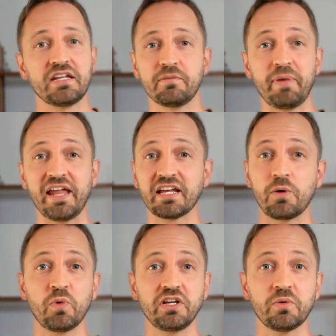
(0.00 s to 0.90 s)
Depending
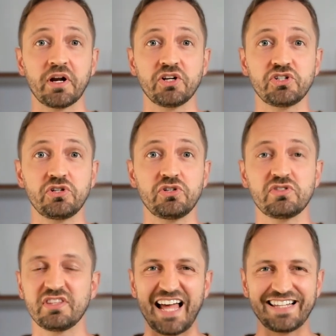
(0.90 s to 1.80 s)
on what you want to
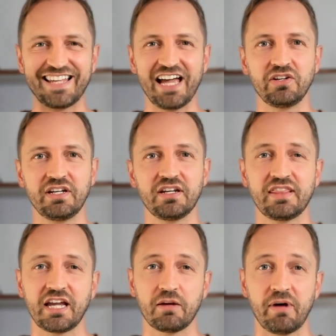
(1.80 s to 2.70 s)
choose, that's how you need to
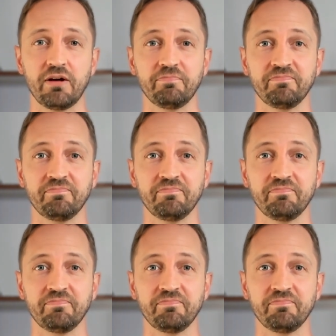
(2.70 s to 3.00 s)
think about them.